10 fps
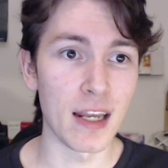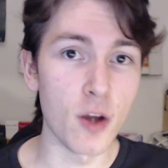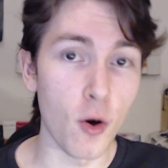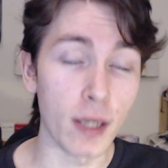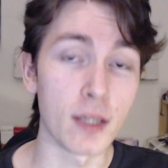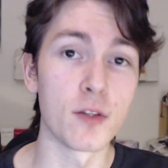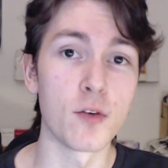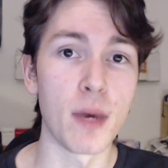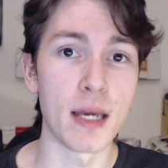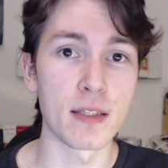know I can do
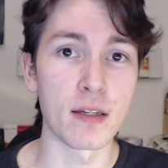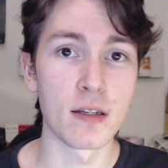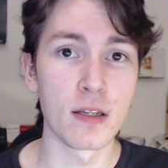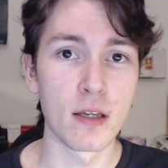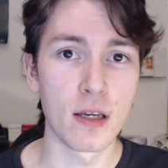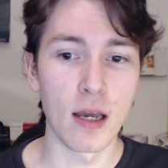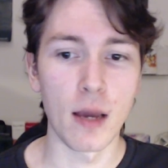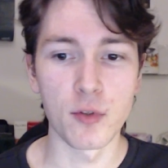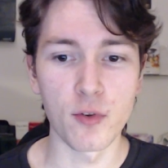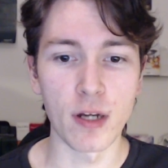better.
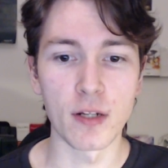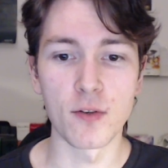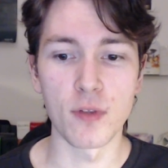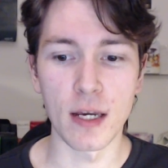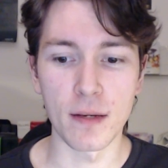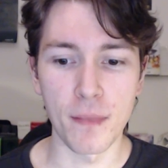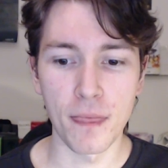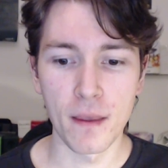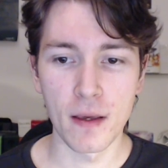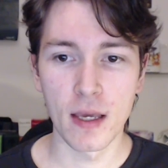I'm trying to do that.
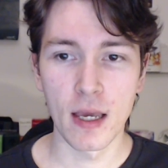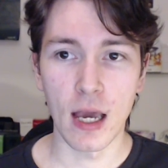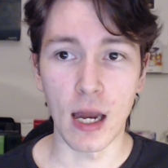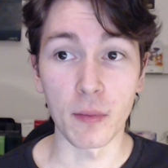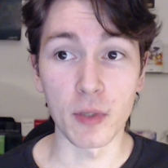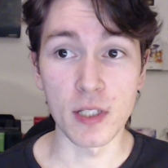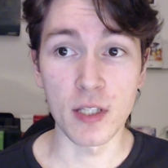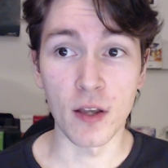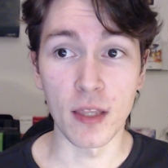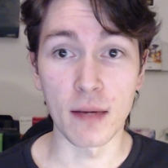I'm going to
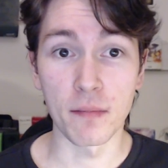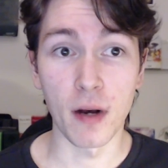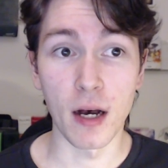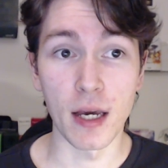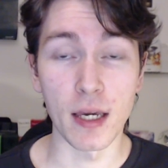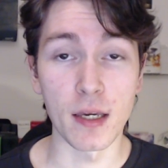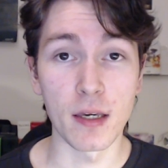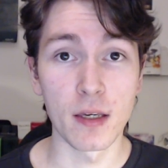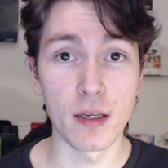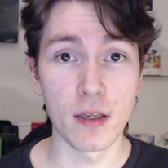start that by
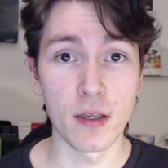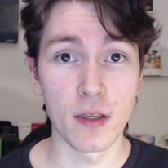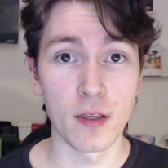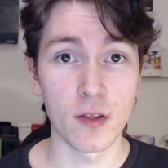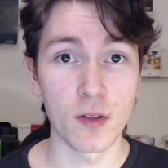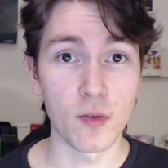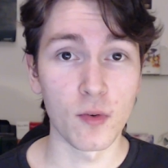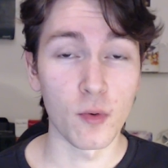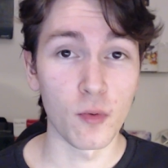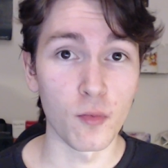
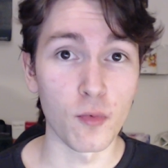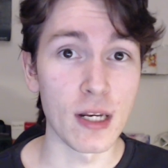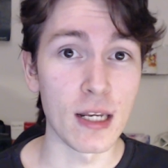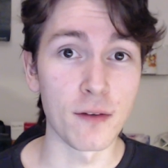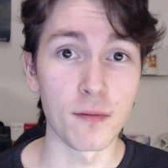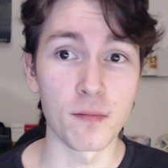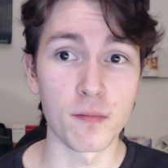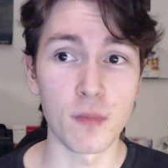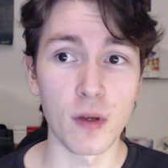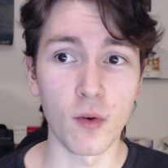reading
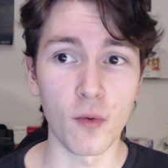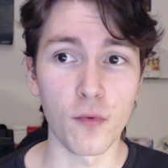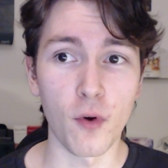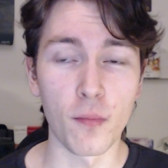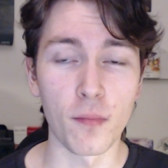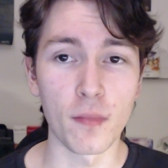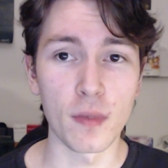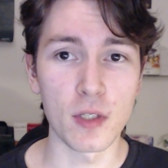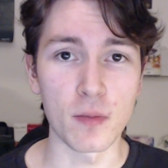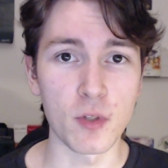uh, from
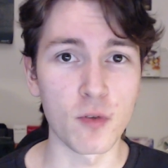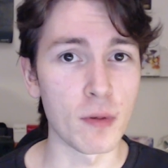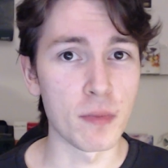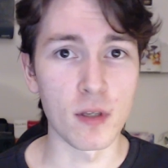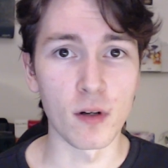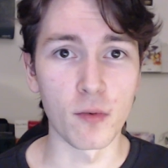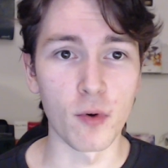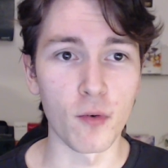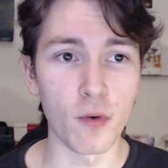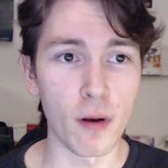some scripts that I
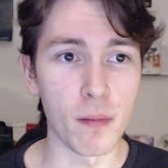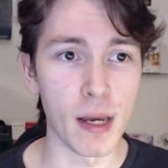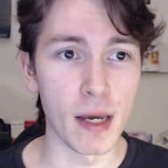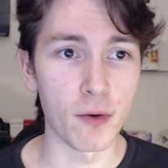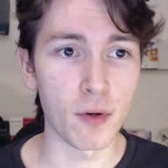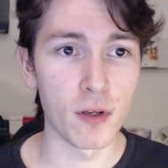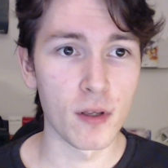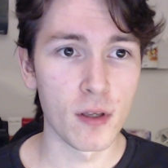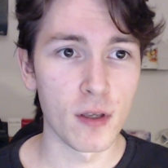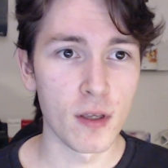wrote about
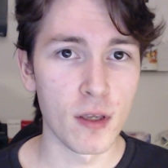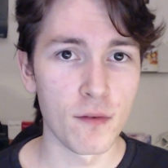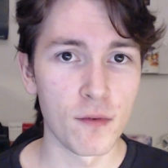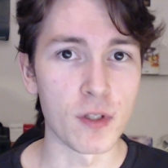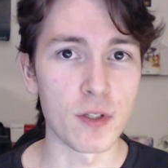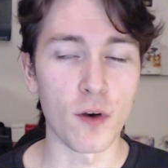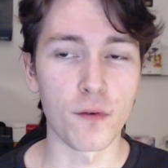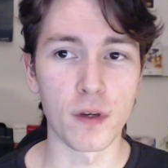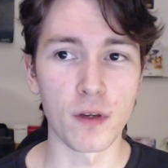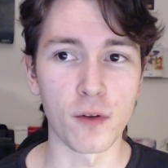
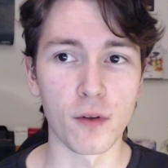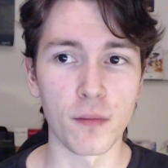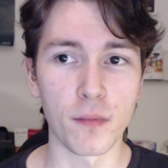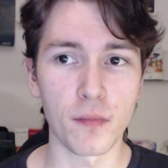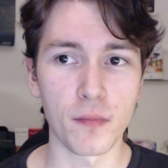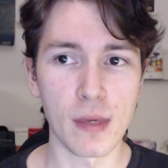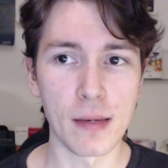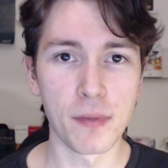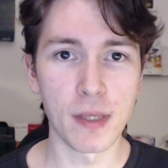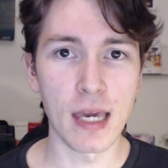philosophical
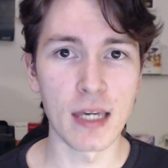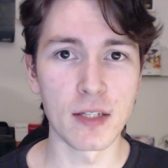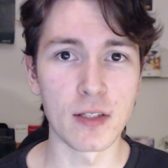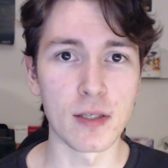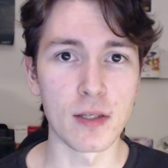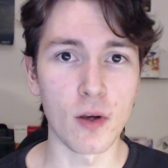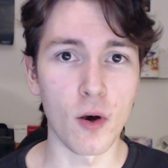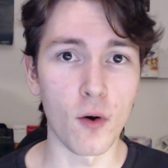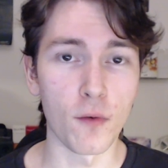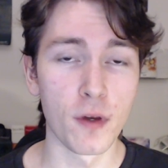implications
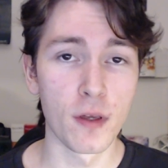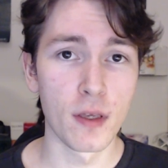of